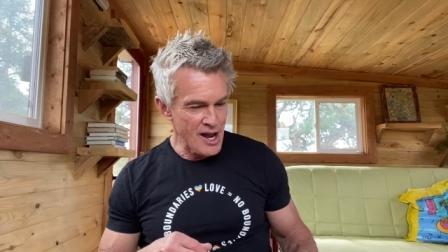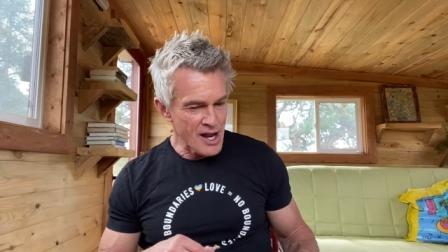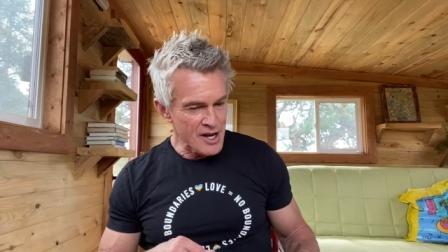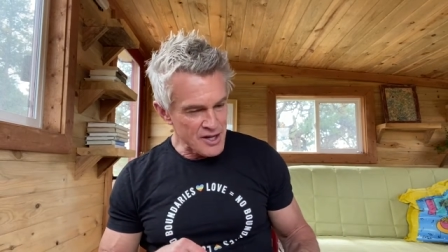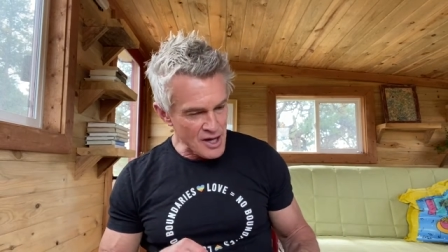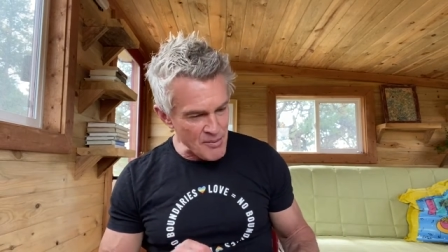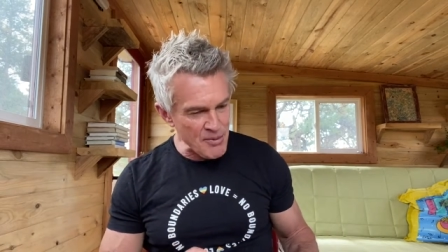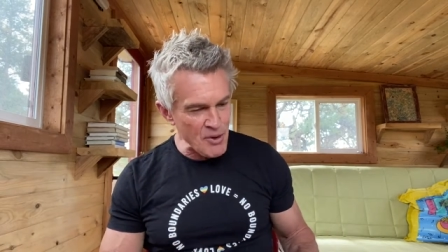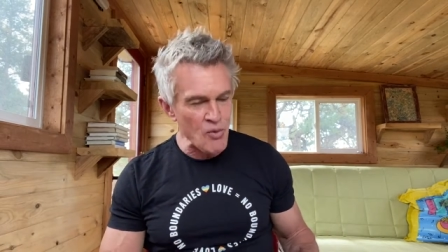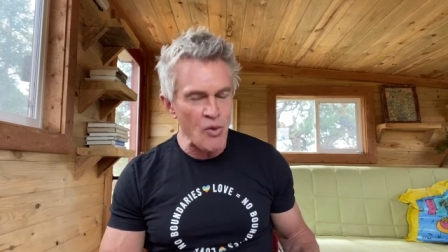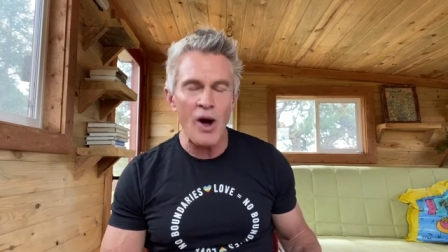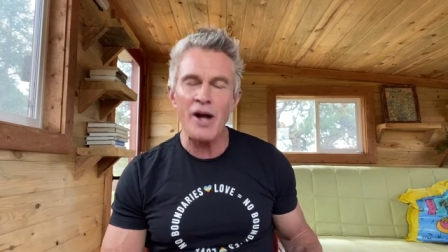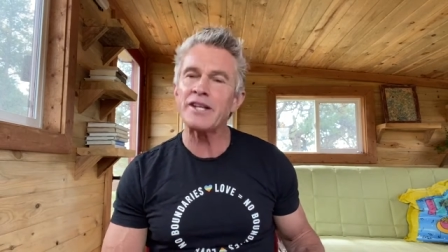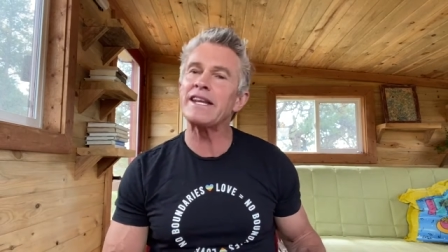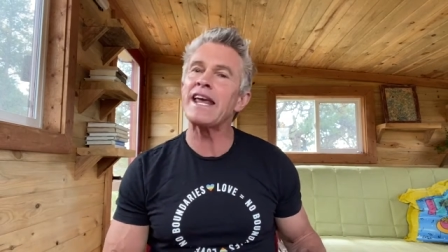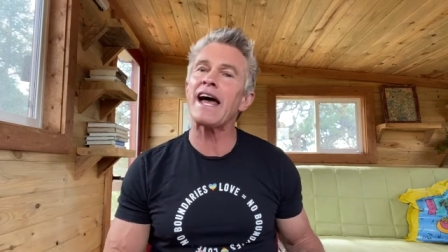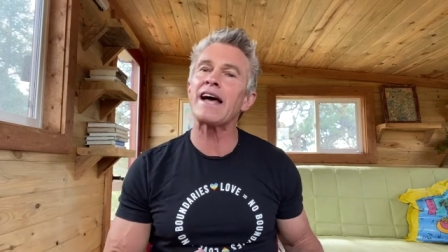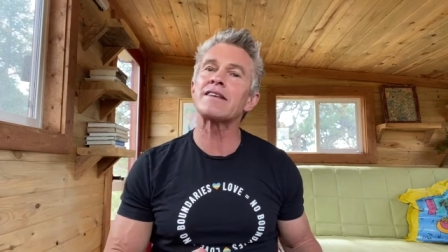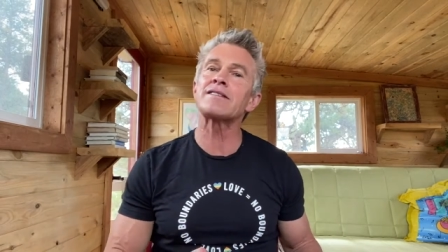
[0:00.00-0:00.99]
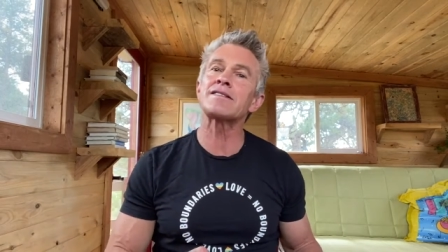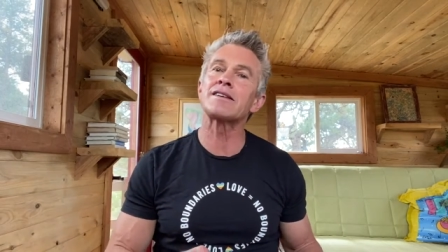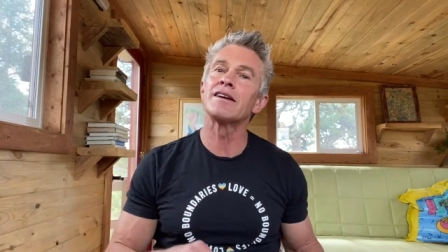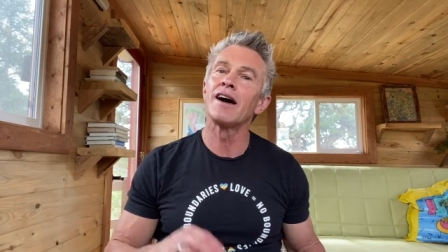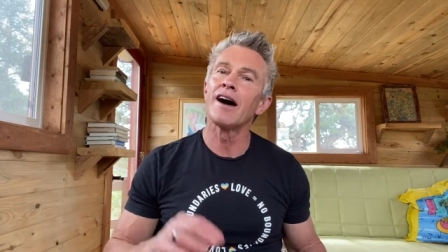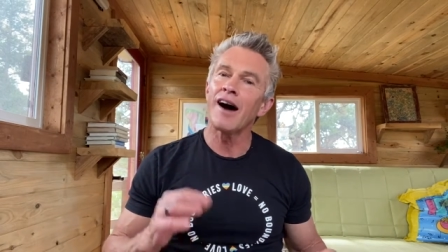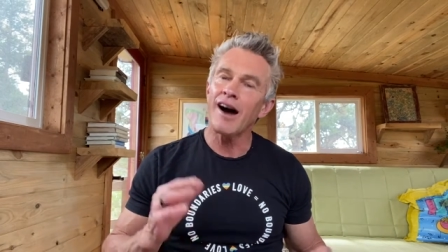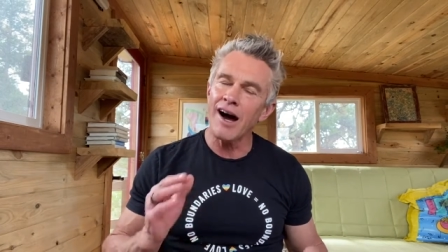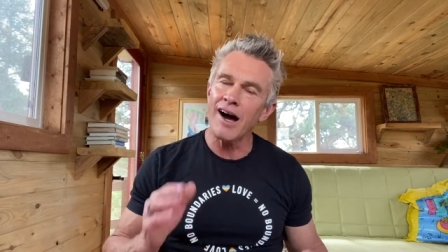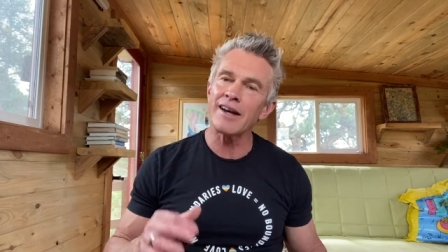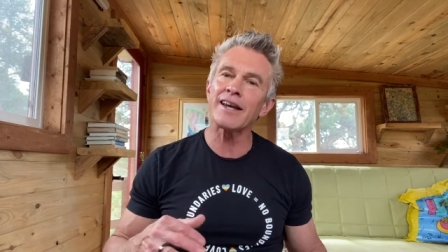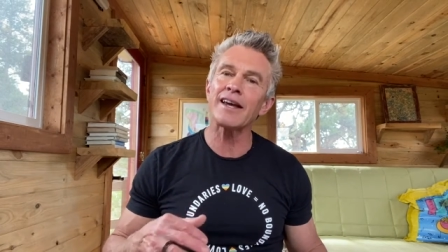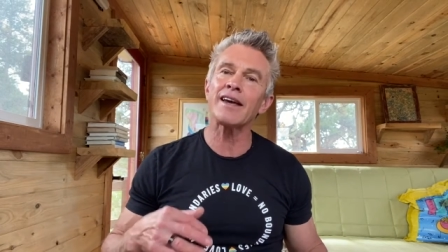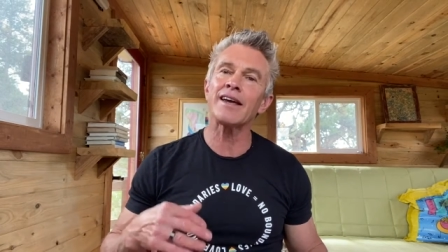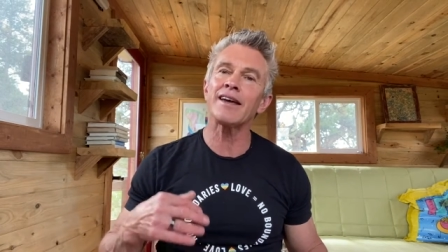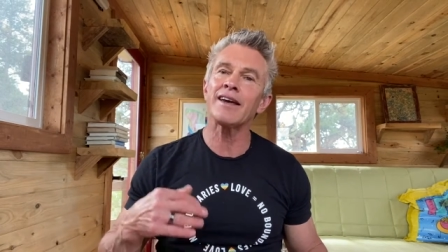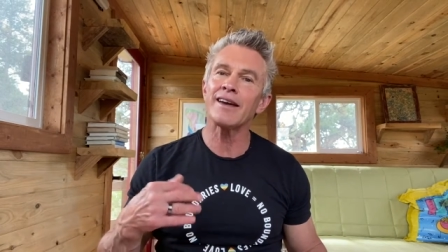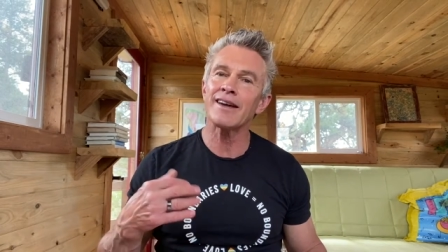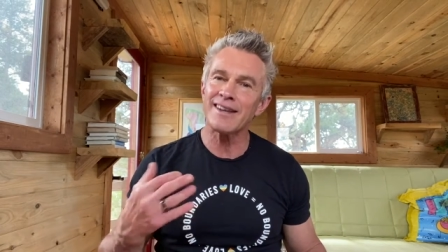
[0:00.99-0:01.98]
Number one, yes,
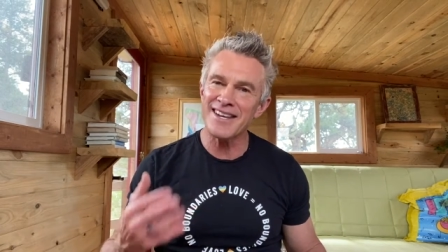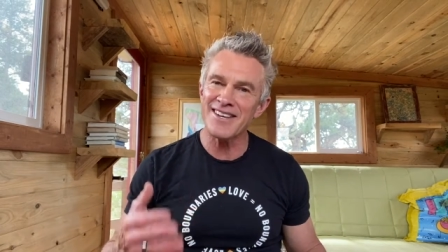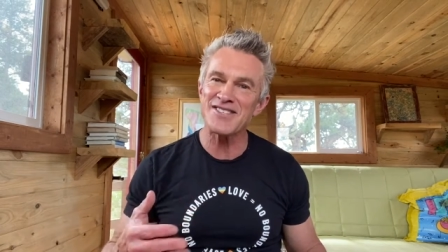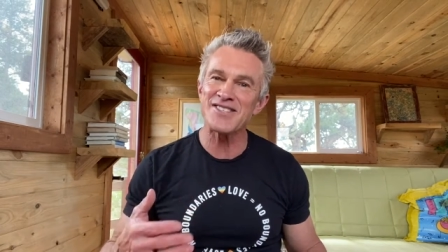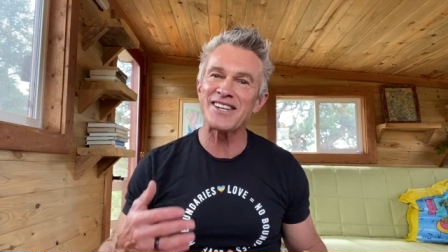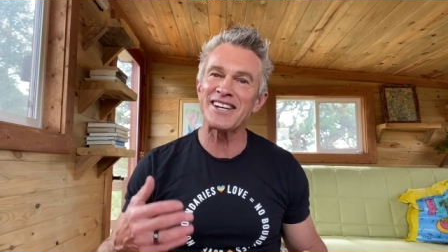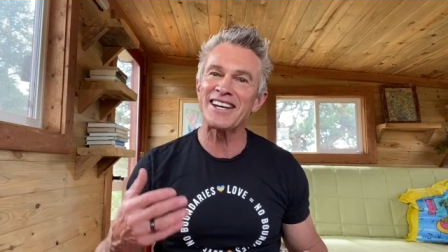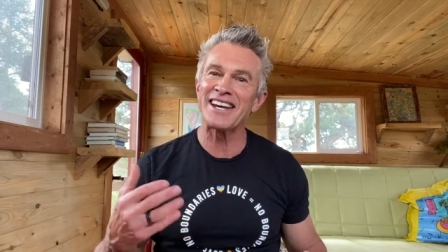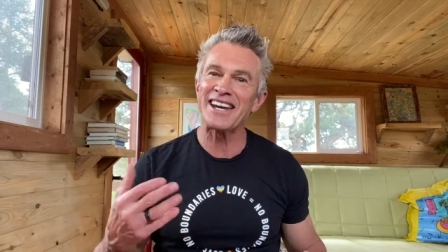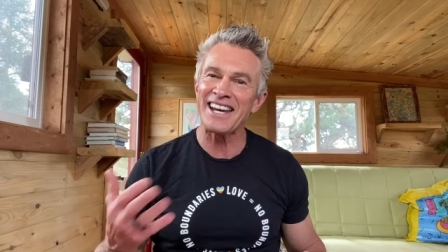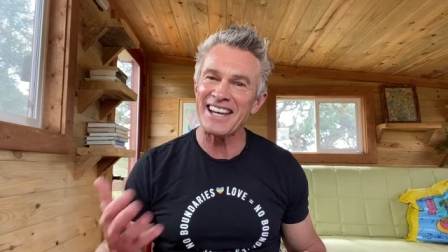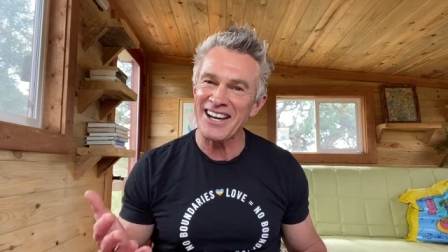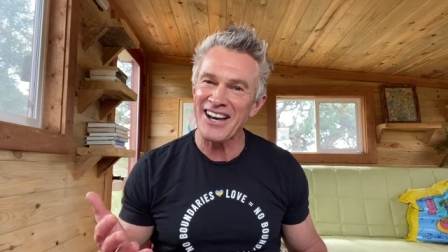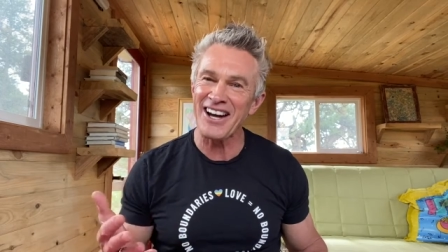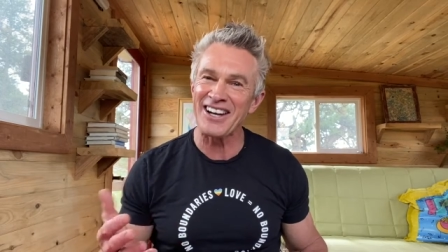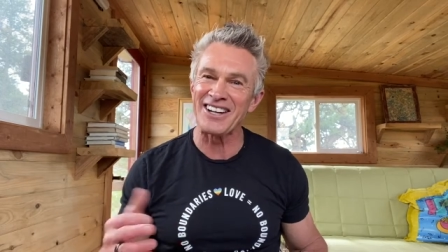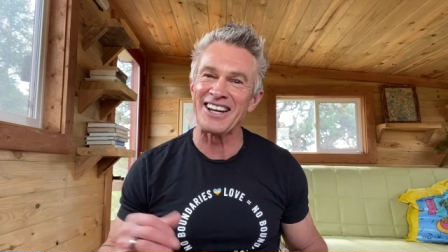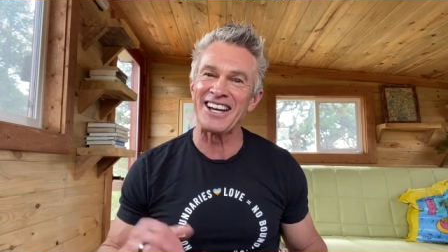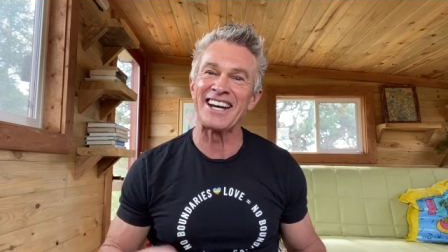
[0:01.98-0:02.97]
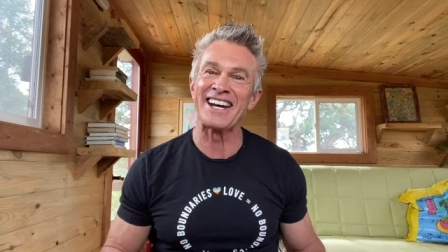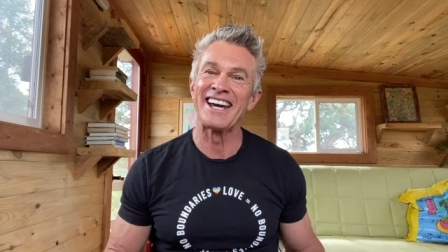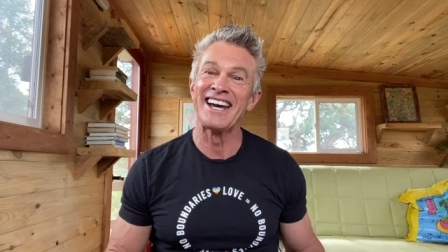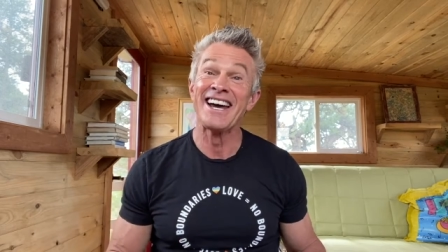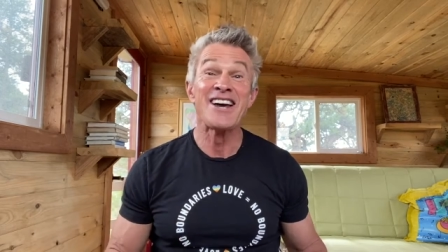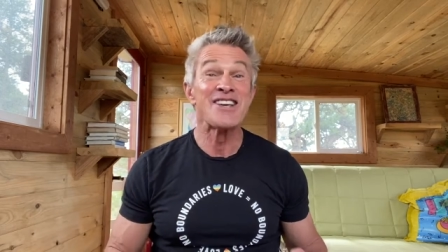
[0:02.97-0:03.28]
hugging, kissing, and cuddling.